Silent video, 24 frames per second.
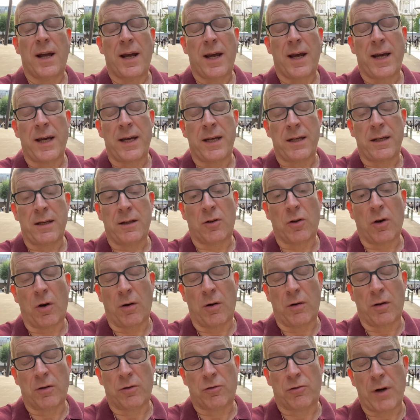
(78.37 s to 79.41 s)
He
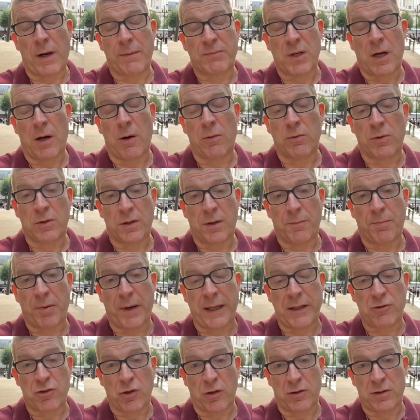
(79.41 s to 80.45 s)
got grabbed hold of the
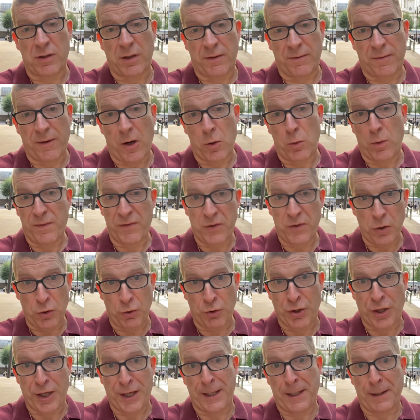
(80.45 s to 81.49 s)
patriotic vote with
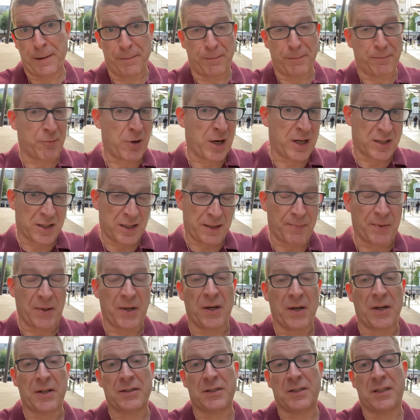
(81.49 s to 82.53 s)
UKIP, Brexit
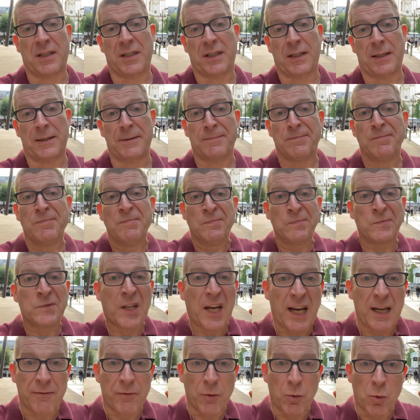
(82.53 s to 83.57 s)
Party,
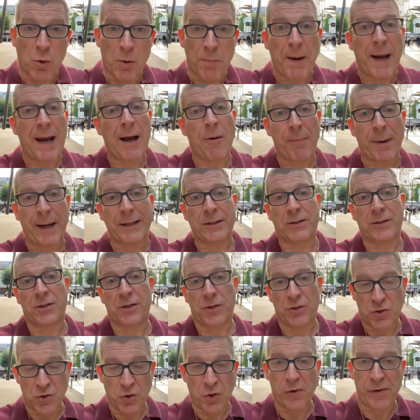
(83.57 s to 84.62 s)
gave all the power back to
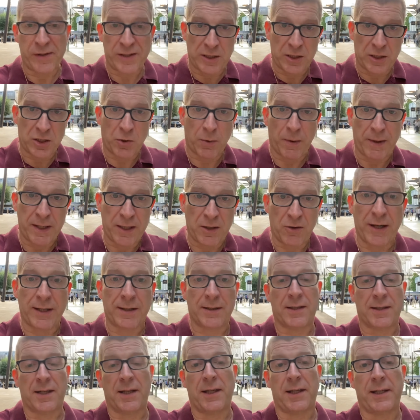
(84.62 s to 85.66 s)
the Tories in
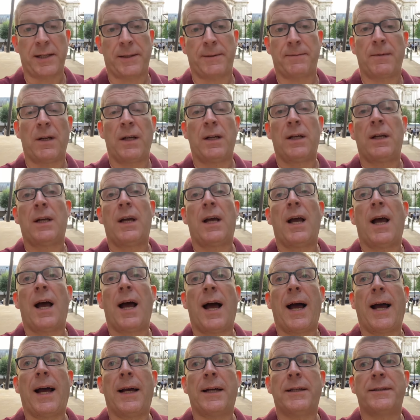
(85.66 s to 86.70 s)
2019,
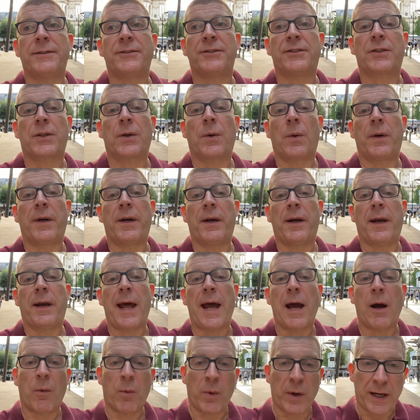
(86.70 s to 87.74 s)
and
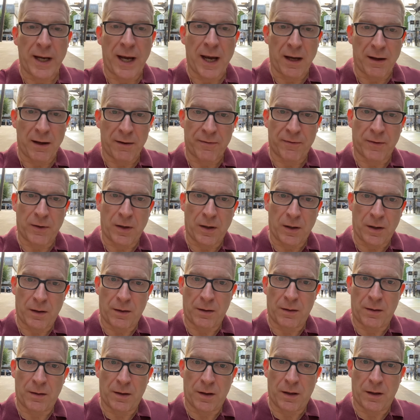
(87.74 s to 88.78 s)
now we have
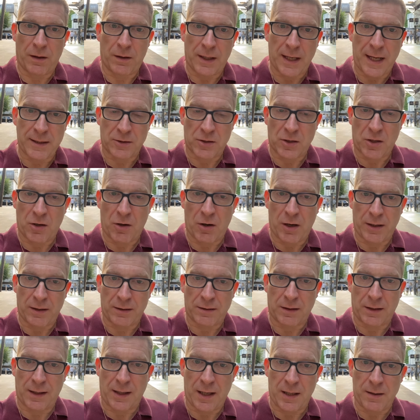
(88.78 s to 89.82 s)
a
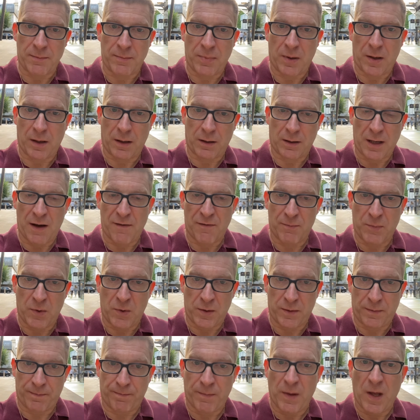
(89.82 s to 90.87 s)
landslide Labour government.